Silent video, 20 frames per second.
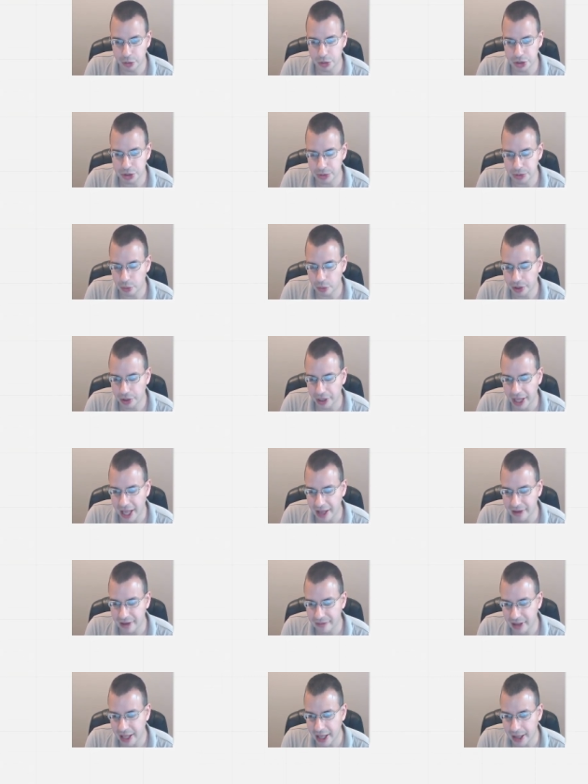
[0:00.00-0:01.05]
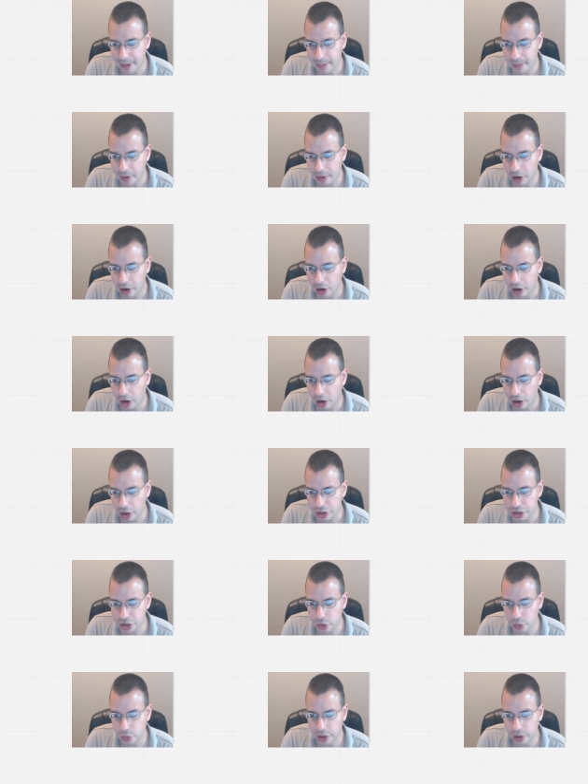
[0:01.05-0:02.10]
which would be 1 half m r
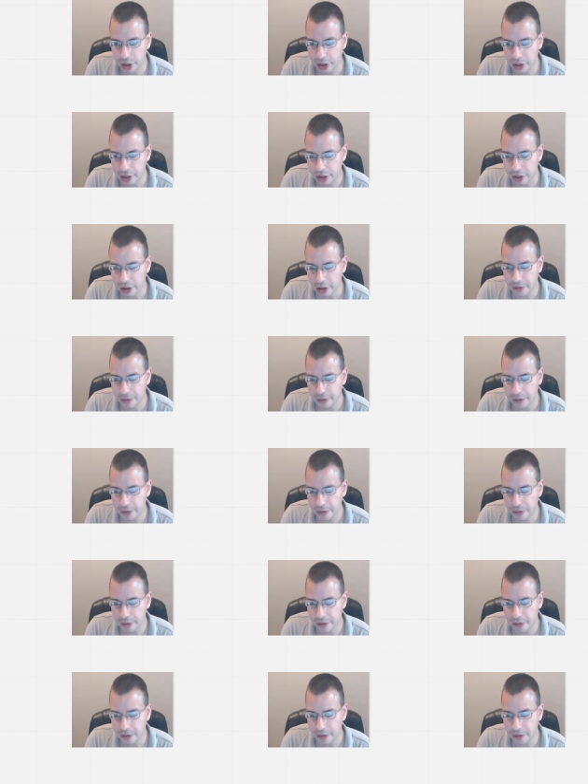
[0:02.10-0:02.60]
squared,